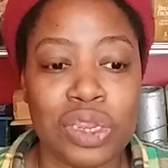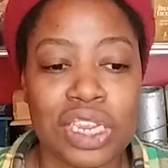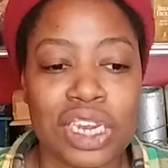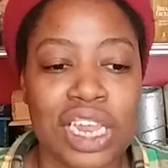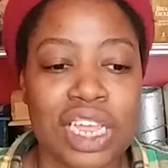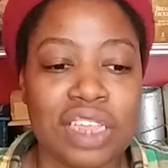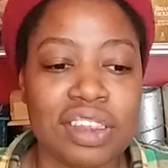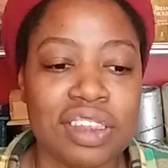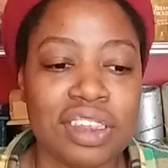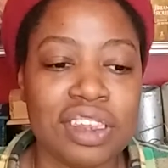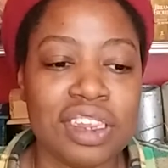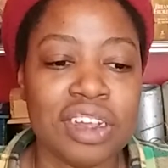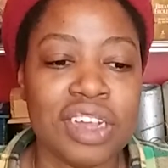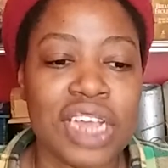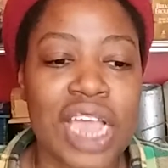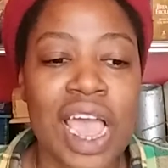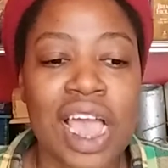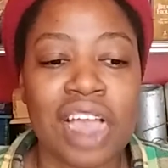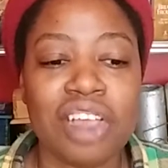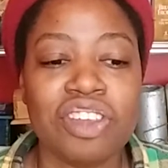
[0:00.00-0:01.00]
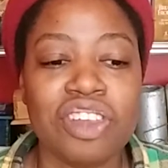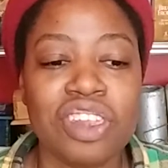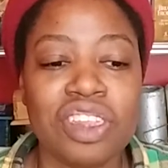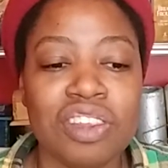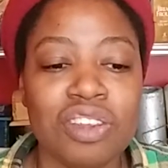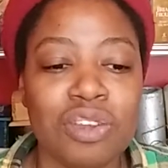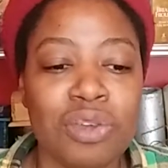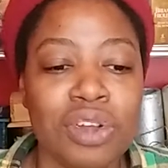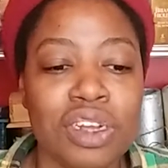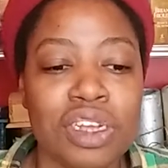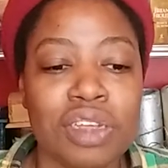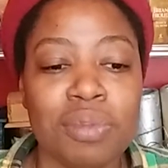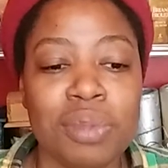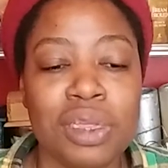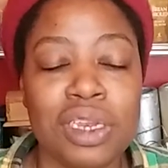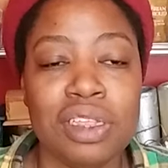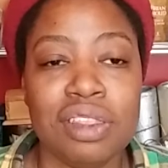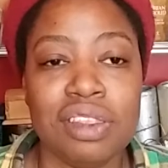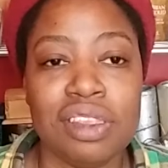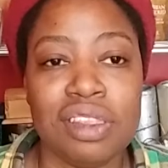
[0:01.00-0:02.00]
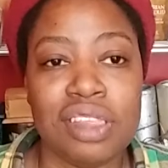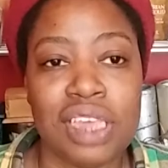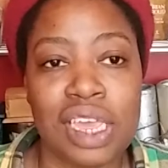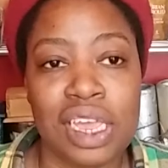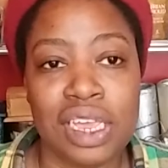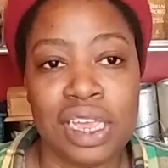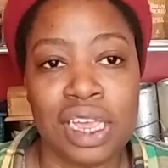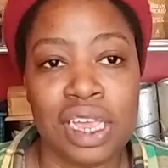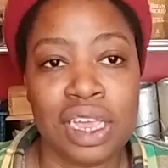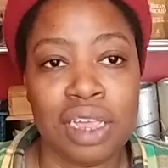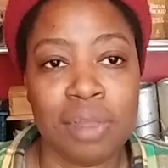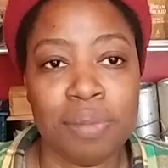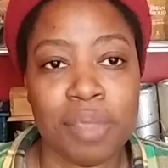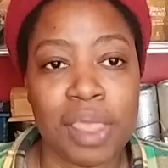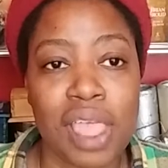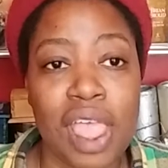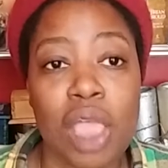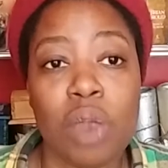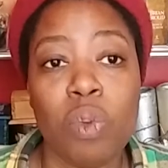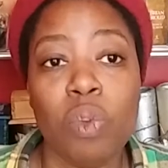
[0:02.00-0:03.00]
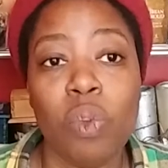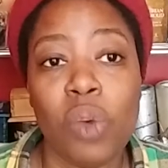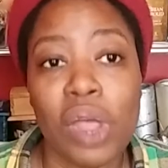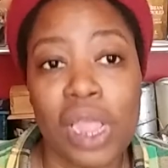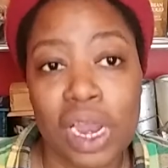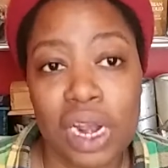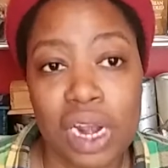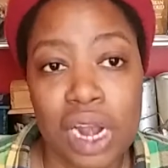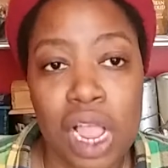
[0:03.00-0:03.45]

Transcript: the necessary actions you are committed to taking and when.